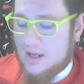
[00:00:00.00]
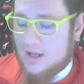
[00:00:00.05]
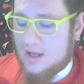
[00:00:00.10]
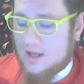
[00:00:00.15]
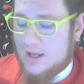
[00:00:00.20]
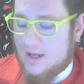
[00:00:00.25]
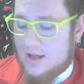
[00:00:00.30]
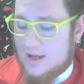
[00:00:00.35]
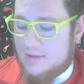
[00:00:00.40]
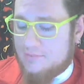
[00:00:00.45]

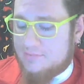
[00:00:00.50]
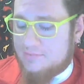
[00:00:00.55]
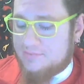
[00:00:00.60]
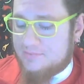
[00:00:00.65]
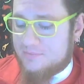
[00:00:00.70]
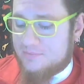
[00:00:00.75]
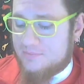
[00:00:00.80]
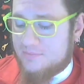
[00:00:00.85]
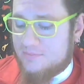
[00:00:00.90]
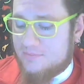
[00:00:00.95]
Um,
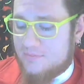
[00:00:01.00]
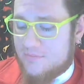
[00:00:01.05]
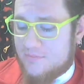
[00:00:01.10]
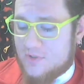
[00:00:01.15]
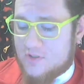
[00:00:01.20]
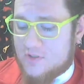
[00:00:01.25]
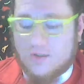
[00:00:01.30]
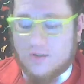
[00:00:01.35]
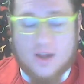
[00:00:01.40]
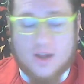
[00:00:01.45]

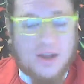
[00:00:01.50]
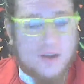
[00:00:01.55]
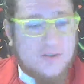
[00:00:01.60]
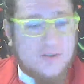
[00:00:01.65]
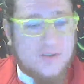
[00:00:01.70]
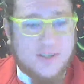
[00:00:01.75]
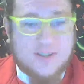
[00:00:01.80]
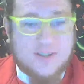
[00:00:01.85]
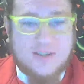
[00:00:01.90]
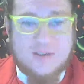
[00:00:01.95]
just
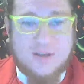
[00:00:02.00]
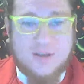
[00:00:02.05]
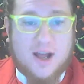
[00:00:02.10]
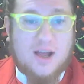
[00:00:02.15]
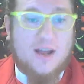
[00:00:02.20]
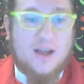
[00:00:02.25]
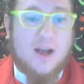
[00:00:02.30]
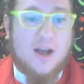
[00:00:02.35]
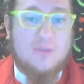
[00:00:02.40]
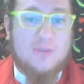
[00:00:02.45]
honestly, so
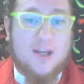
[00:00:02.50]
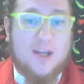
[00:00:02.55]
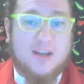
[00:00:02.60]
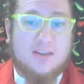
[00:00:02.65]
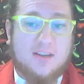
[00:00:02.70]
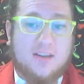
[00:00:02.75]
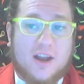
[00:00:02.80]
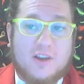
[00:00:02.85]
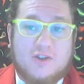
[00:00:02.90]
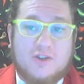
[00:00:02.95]
I, have been eating
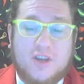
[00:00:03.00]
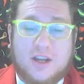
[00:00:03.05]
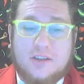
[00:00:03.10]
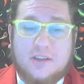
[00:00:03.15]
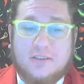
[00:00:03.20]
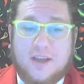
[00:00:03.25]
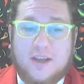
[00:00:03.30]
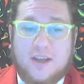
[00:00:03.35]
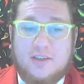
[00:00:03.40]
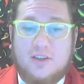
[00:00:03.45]
a lot of
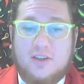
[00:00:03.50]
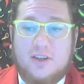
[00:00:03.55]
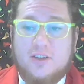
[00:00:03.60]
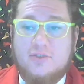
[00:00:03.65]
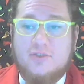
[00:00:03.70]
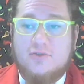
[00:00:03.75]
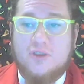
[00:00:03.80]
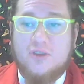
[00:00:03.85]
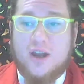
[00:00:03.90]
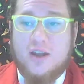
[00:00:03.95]
chicken
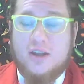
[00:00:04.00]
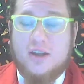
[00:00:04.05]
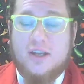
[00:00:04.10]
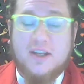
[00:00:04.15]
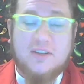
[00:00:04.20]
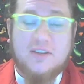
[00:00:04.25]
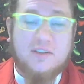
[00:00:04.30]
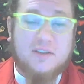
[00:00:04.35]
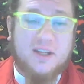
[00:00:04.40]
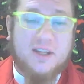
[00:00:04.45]
lately, trying to
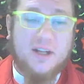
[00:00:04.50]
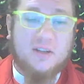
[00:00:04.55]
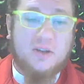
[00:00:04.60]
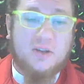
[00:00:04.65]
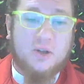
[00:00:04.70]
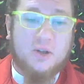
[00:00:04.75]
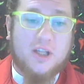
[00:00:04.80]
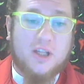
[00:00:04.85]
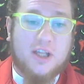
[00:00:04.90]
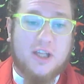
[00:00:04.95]
get get a
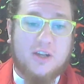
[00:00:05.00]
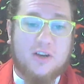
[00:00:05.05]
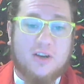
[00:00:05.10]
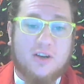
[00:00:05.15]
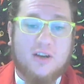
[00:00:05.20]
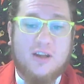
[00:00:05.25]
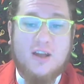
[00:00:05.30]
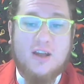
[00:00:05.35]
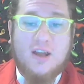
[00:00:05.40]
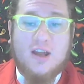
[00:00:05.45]
little
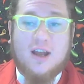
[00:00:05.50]
leaner.